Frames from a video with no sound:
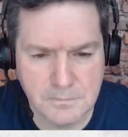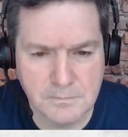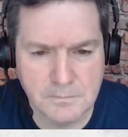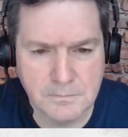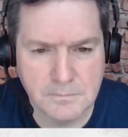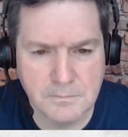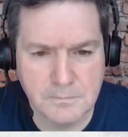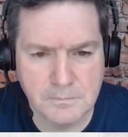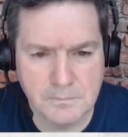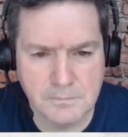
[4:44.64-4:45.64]

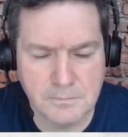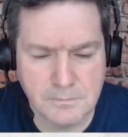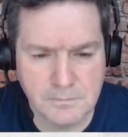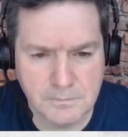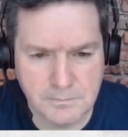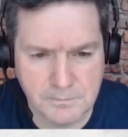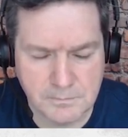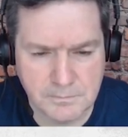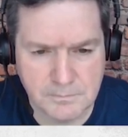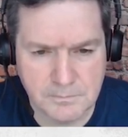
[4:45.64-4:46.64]

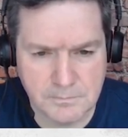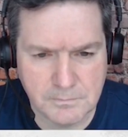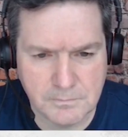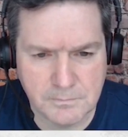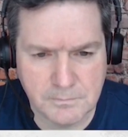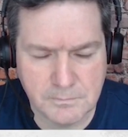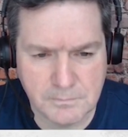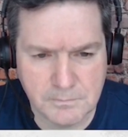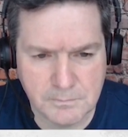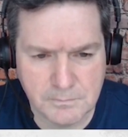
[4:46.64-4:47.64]

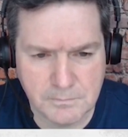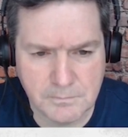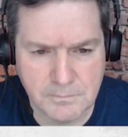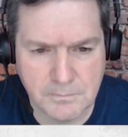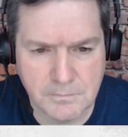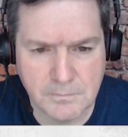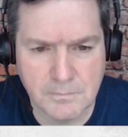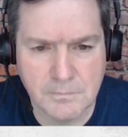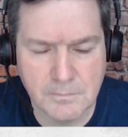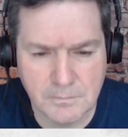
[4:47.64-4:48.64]

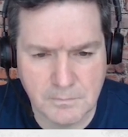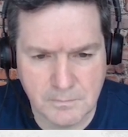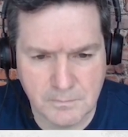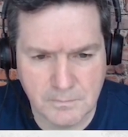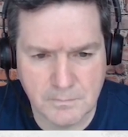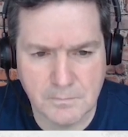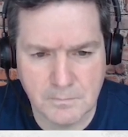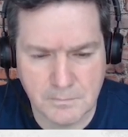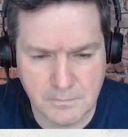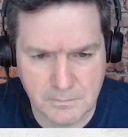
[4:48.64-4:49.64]

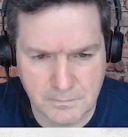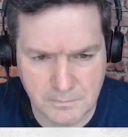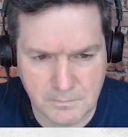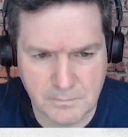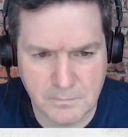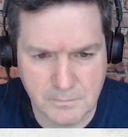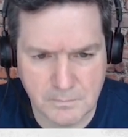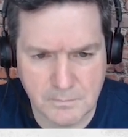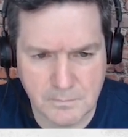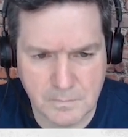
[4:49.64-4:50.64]

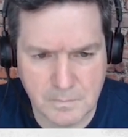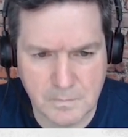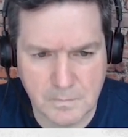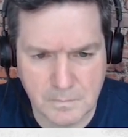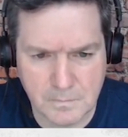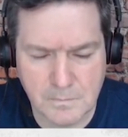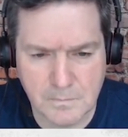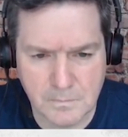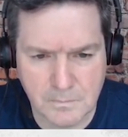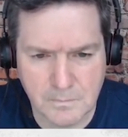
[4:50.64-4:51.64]

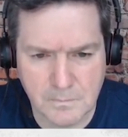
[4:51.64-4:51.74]
(silent)